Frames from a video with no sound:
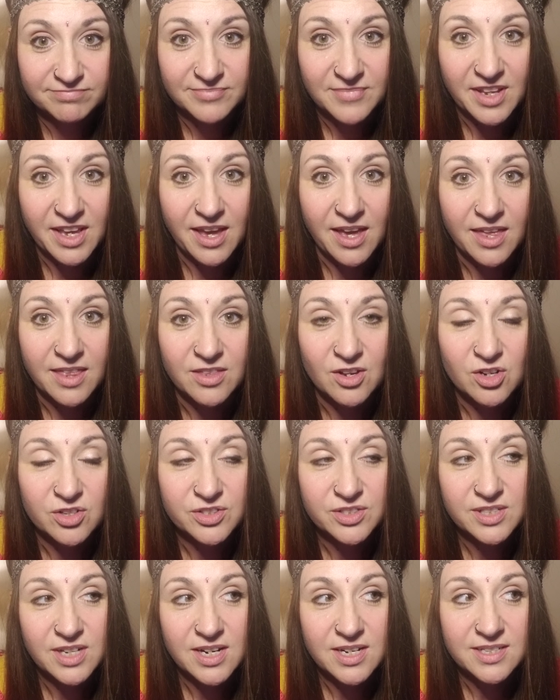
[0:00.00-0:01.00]
Okay, there are
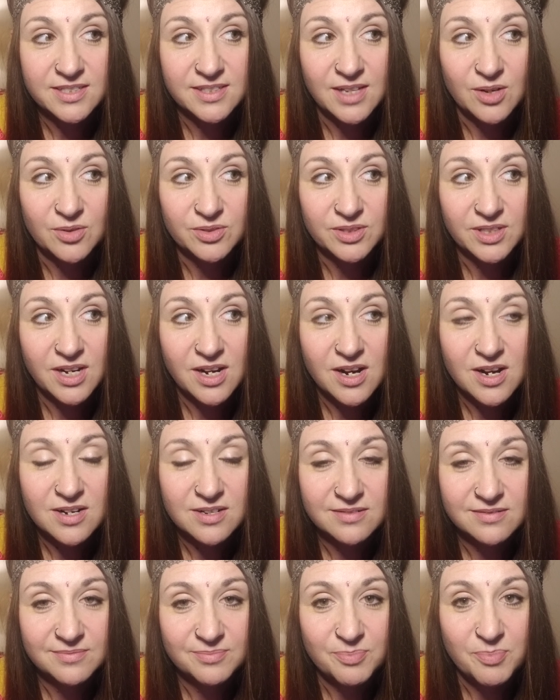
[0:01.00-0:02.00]
studies out there,
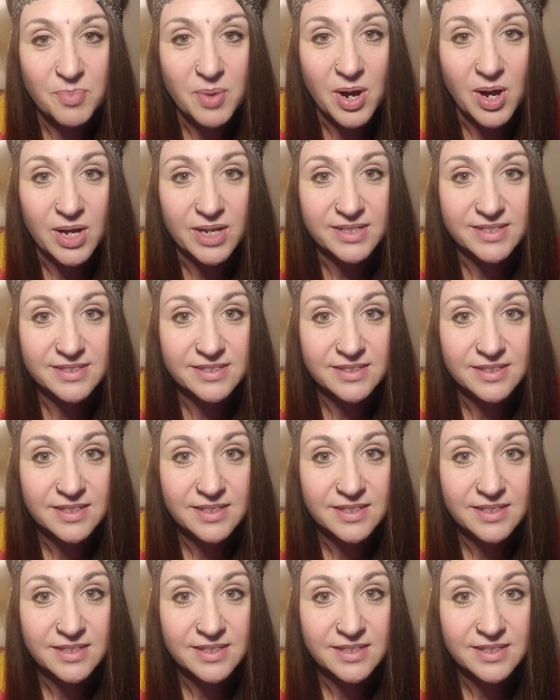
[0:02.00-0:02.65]
but